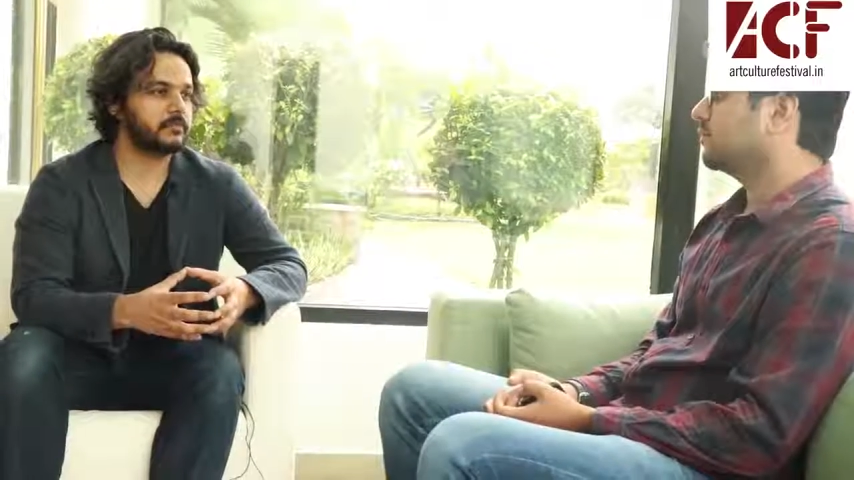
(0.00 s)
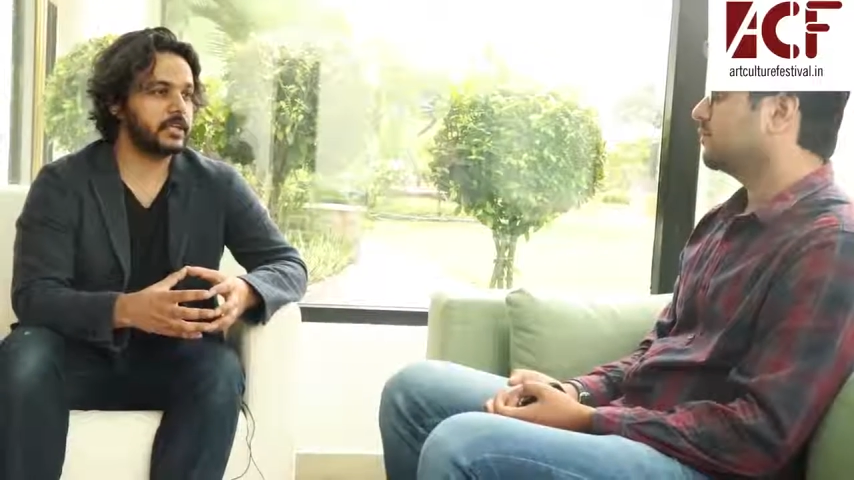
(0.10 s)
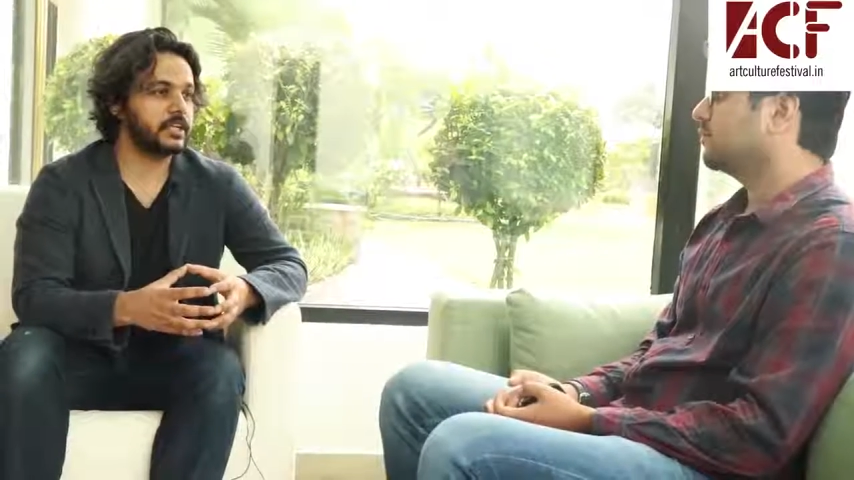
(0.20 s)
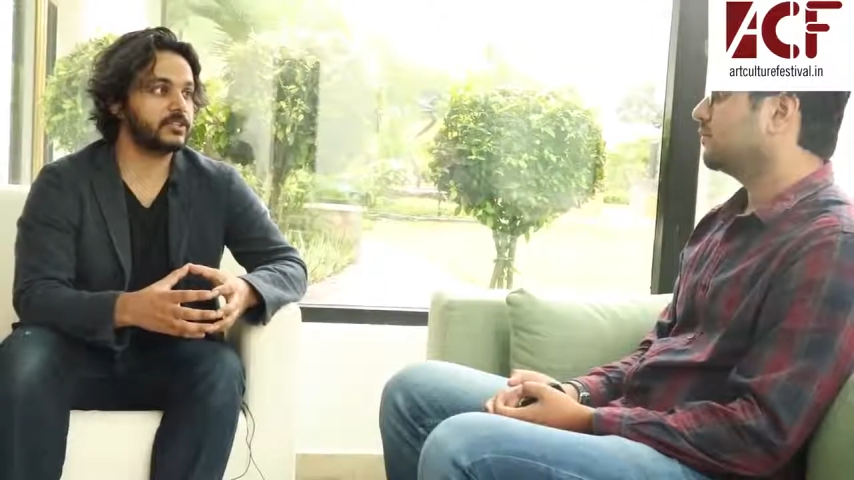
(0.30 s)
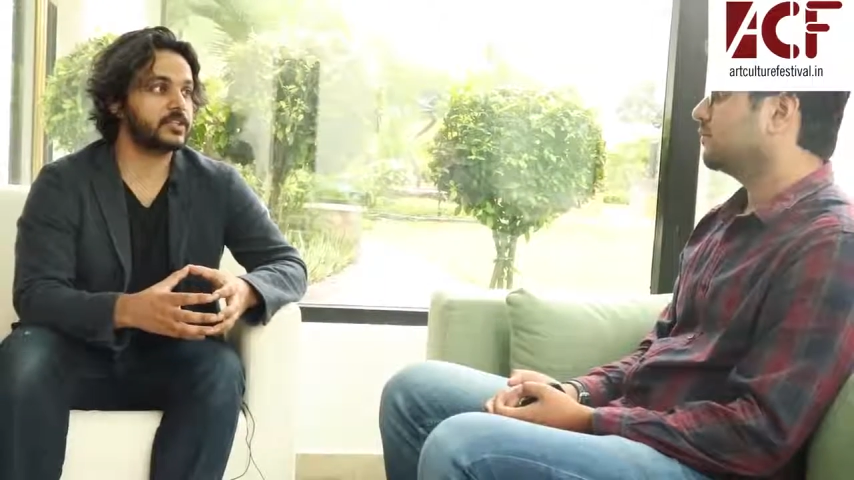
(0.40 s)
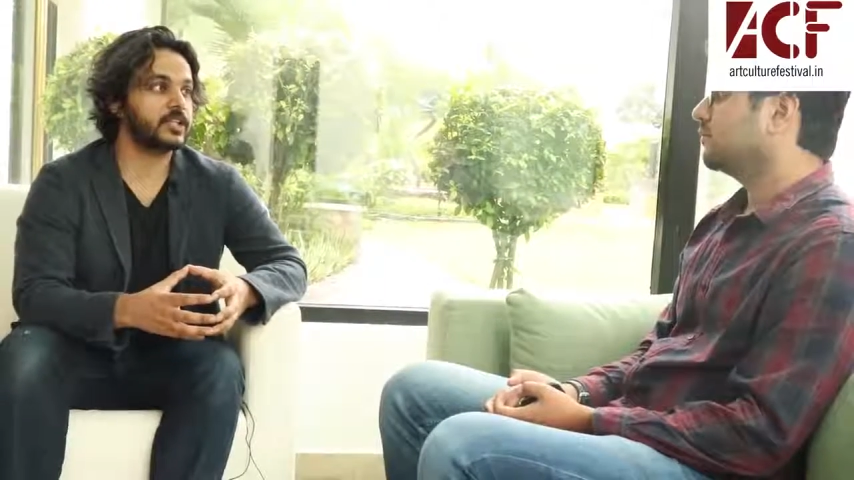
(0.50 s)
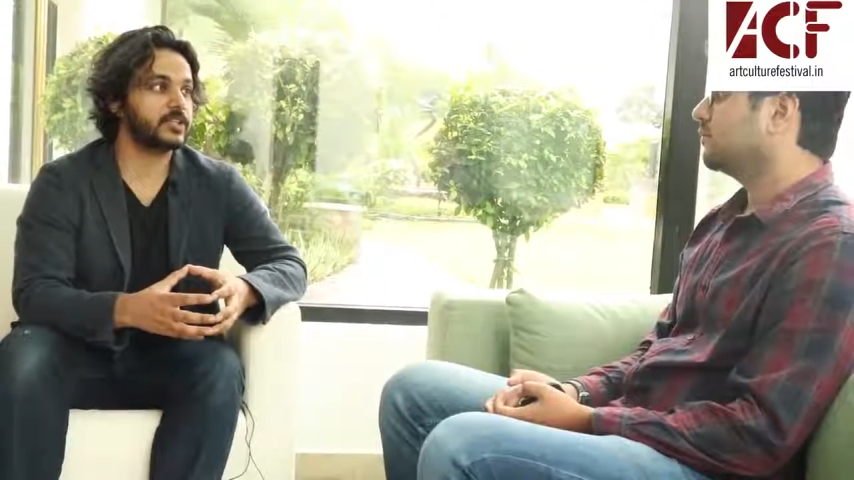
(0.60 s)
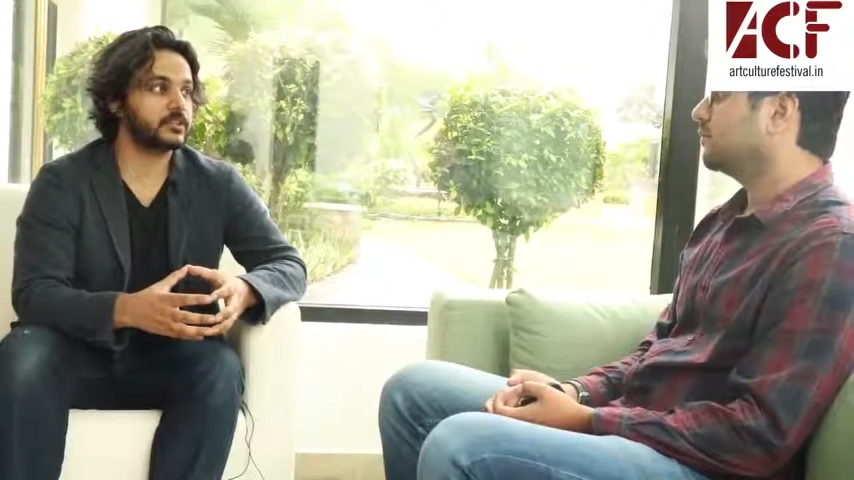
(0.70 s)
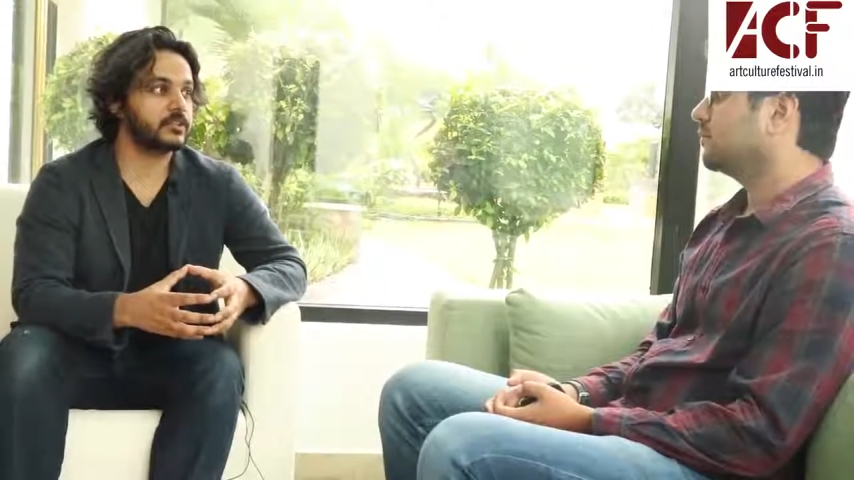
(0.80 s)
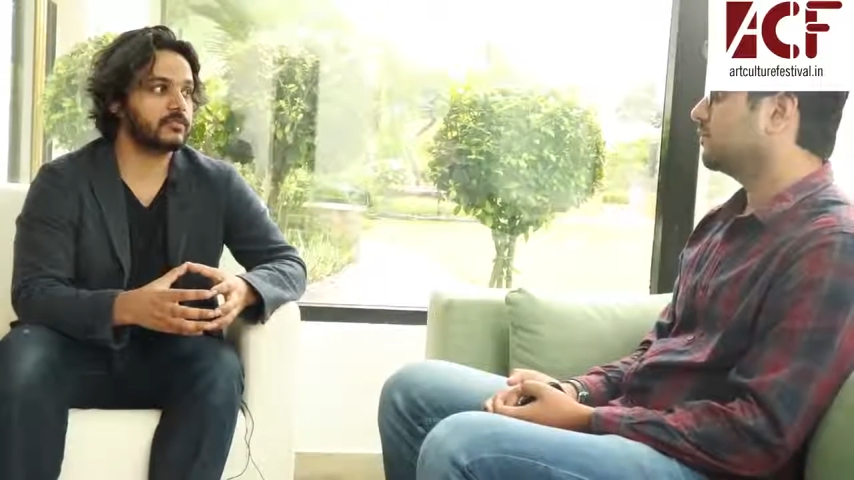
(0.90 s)
many
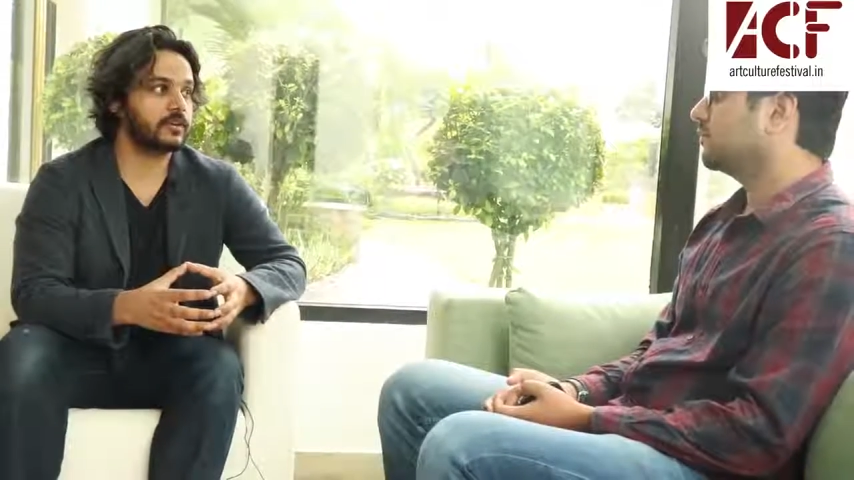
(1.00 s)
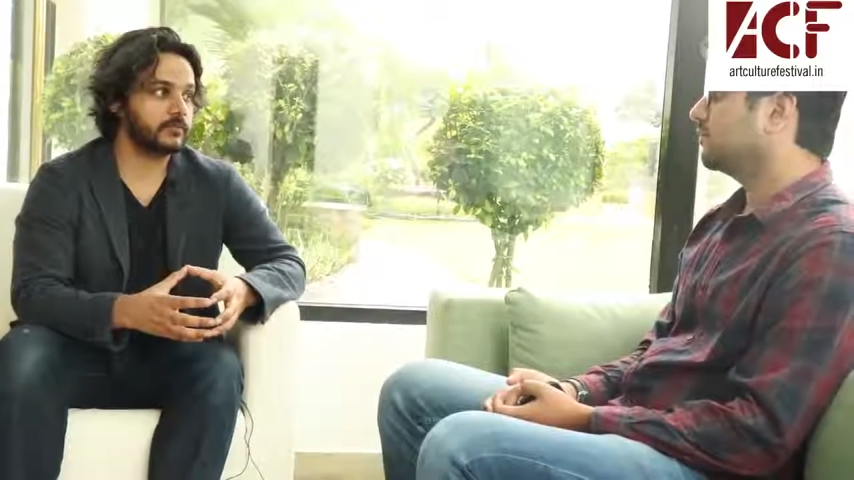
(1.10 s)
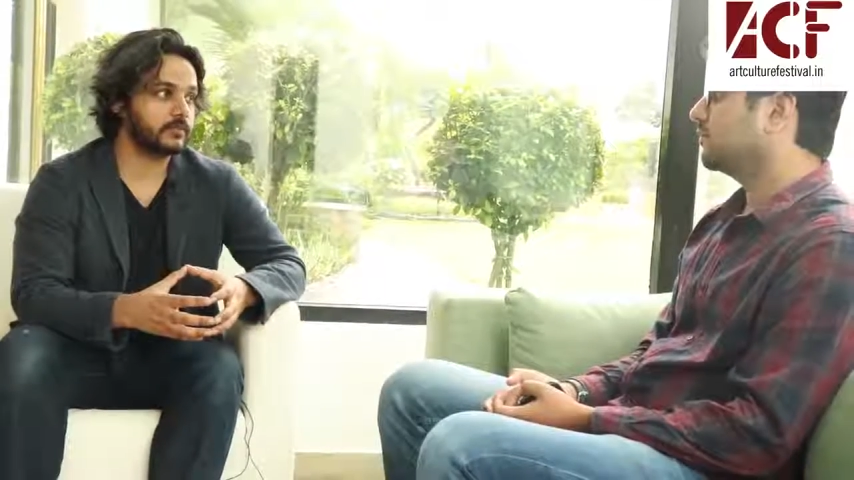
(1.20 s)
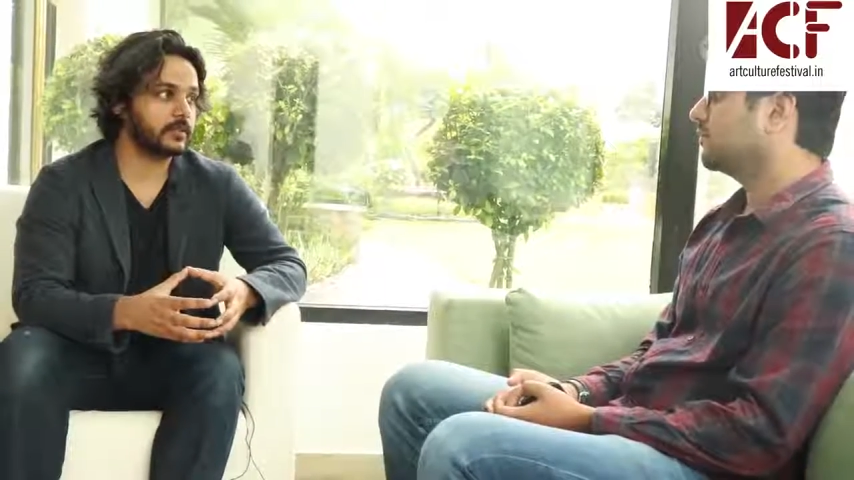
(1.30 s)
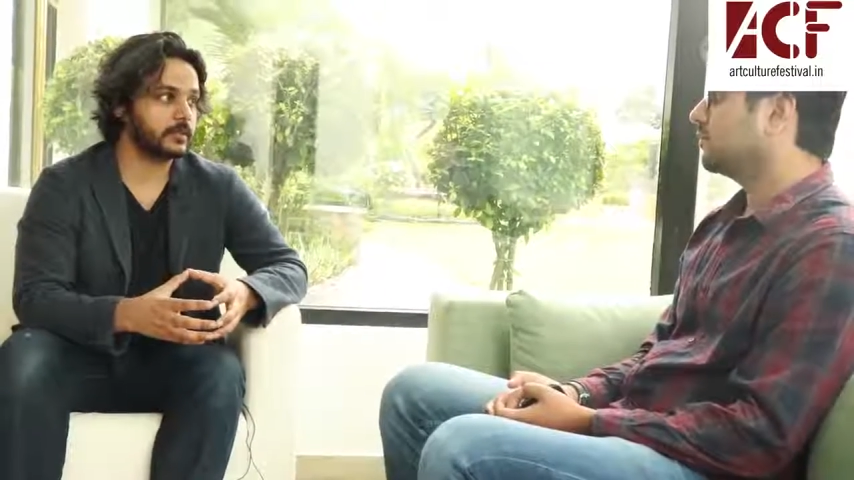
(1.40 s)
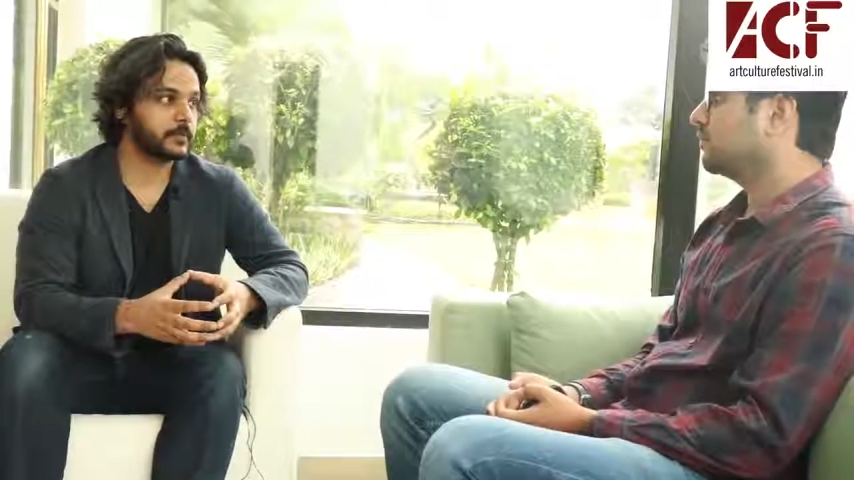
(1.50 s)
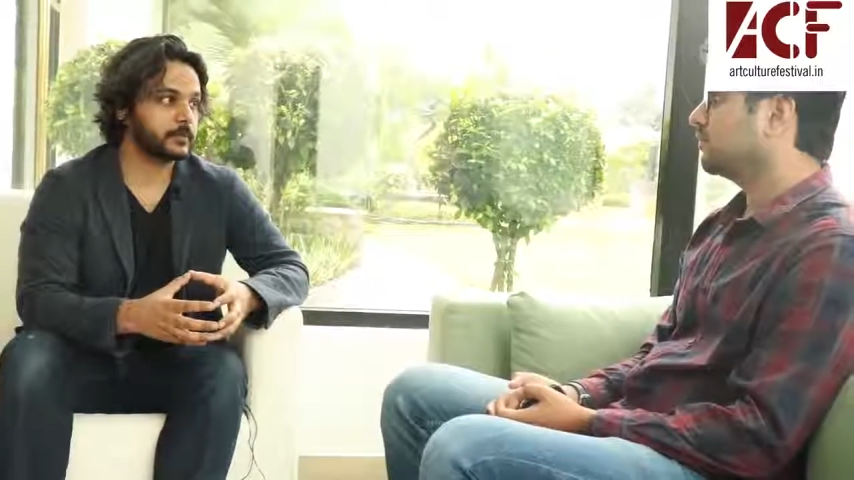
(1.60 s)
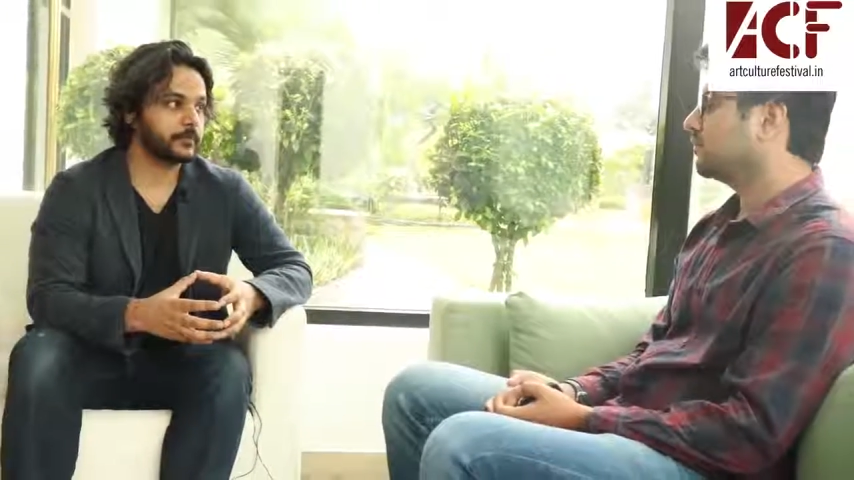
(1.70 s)
generations of effort,